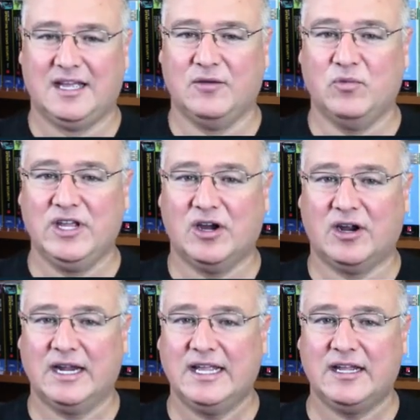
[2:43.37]
And we
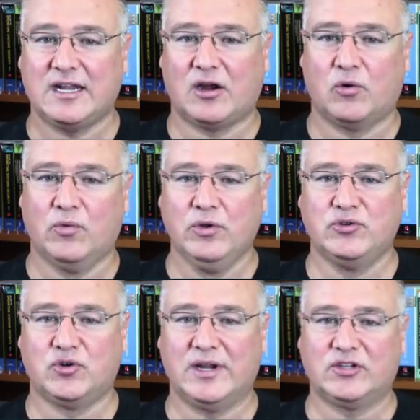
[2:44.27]
are in our
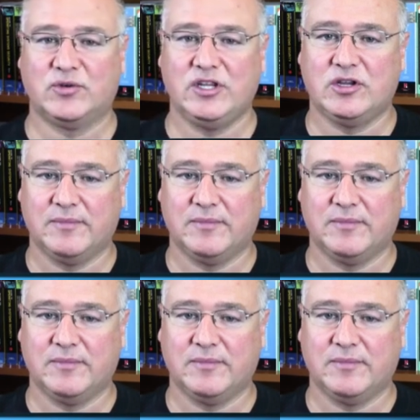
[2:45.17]
root directory.